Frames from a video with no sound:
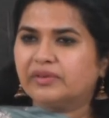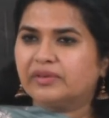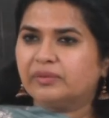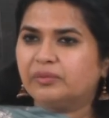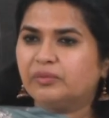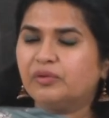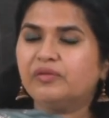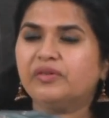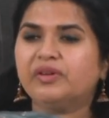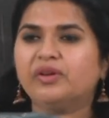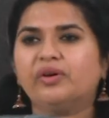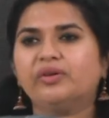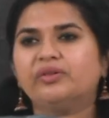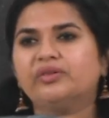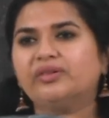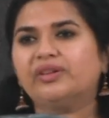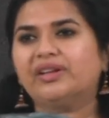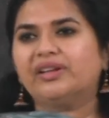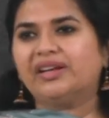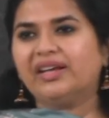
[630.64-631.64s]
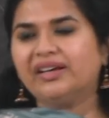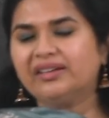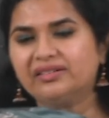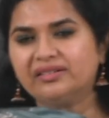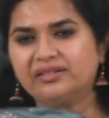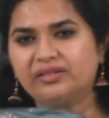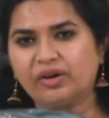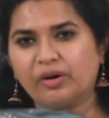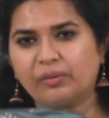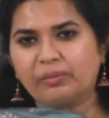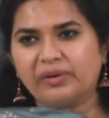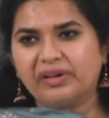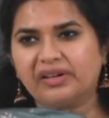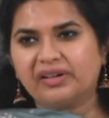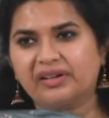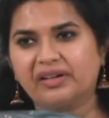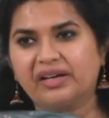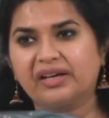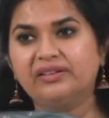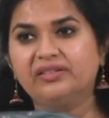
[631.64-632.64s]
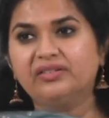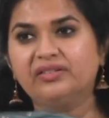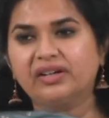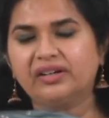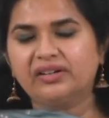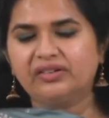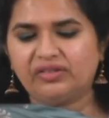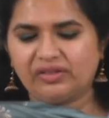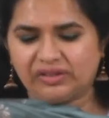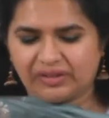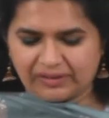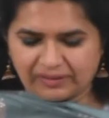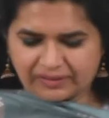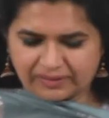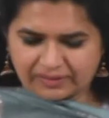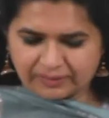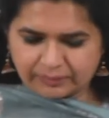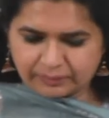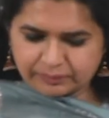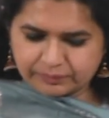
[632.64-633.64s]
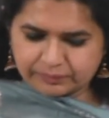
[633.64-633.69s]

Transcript: Moving on to the next topic, conjunctions.